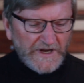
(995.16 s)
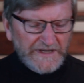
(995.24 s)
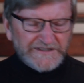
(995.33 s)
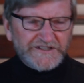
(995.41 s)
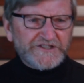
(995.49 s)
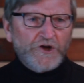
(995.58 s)

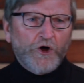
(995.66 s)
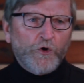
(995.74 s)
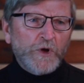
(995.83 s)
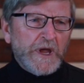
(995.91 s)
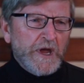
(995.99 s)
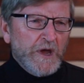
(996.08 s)
And
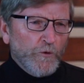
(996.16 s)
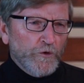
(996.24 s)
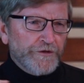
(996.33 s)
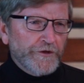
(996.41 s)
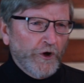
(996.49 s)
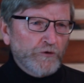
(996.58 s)
so
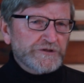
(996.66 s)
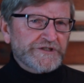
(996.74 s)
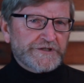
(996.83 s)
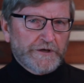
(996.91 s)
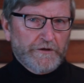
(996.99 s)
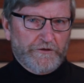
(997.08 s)
with
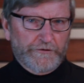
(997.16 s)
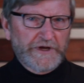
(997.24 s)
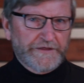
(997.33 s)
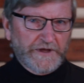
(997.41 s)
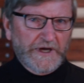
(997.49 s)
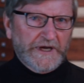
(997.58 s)
those
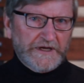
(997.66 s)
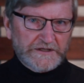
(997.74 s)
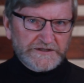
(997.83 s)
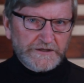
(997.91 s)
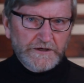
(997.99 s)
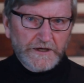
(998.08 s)
three
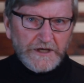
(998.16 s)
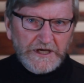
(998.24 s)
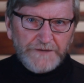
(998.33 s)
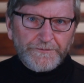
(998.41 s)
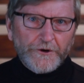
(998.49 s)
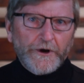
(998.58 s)
things,
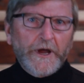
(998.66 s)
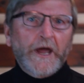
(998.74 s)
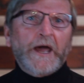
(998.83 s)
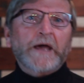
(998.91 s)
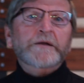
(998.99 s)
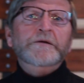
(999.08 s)
keep your
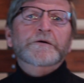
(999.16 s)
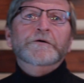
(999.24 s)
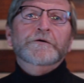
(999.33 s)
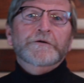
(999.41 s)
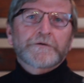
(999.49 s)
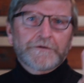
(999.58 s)
head,
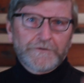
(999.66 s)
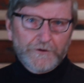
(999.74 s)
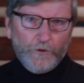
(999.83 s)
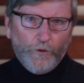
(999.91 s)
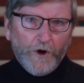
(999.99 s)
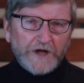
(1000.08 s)

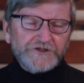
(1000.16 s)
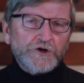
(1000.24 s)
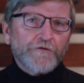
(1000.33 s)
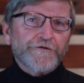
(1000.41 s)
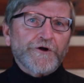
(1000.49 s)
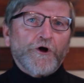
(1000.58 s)
watch
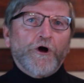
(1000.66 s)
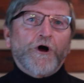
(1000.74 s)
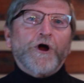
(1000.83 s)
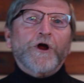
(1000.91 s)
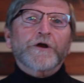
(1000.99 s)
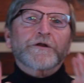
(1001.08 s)
over your
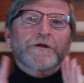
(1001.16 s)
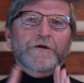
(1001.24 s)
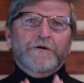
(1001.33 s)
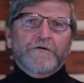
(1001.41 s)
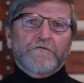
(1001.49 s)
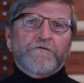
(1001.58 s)
heart,
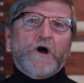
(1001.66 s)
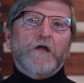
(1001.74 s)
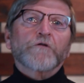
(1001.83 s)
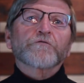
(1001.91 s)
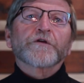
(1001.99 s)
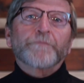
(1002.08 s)

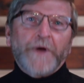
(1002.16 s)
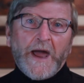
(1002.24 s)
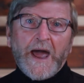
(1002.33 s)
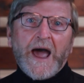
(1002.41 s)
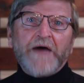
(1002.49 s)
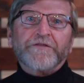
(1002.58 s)
follow the
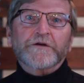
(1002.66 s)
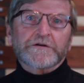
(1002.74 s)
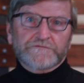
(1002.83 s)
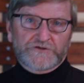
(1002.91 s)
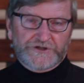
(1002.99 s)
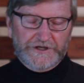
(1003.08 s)
path
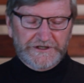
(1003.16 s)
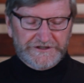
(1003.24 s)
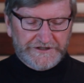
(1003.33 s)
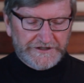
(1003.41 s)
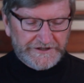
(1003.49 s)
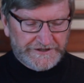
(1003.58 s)
of
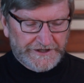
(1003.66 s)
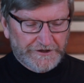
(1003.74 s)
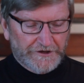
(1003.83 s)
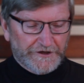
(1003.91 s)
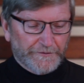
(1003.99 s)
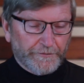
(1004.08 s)
Jesus
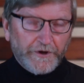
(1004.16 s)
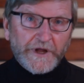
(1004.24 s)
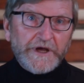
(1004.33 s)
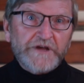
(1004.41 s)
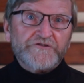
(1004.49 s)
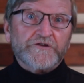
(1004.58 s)
into the
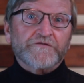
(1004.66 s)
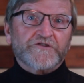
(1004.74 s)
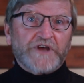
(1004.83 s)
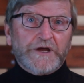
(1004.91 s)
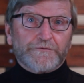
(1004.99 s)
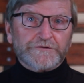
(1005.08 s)
place of
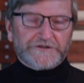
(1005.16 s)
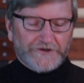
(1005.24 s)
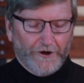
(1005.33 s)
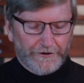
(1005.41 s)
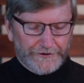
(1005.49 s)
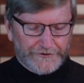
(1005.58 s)
sacred
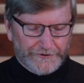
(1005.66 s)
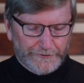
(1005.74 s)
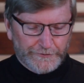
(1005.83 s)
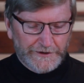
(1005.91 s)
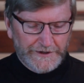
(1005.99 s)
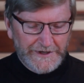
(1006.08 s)

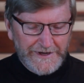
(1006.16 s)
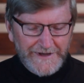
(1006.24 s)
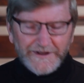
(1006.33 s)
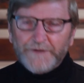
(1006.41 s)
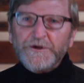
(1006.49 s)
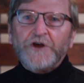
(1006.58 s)
solitude.
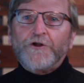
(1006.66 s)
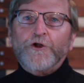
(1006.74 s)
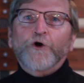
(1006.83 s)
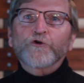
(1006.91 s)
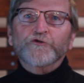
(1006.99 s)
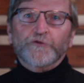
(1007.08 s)
Let me
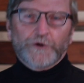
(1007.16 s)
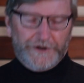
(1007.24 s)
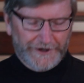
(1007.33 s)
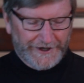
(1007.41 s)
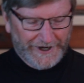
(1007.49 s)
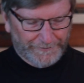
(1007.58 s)
close
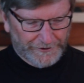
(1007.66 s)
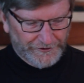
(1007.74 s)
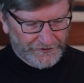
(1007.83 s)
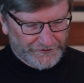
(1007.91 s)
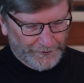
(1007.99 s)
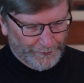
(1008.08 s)
with a couple
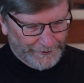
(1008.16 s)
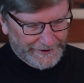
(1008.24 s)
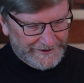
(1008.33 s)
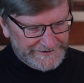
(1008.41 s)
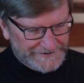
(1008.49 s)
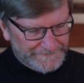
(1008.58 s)
of
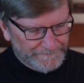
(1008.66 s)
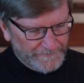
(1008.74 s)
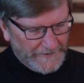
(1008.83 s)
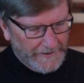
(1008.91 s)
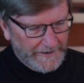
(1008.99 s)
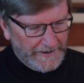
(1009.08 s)
stories,
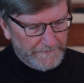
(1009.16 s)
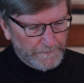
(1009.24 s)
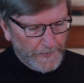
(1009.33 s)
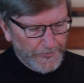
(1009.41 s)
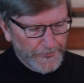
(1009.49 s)
okay?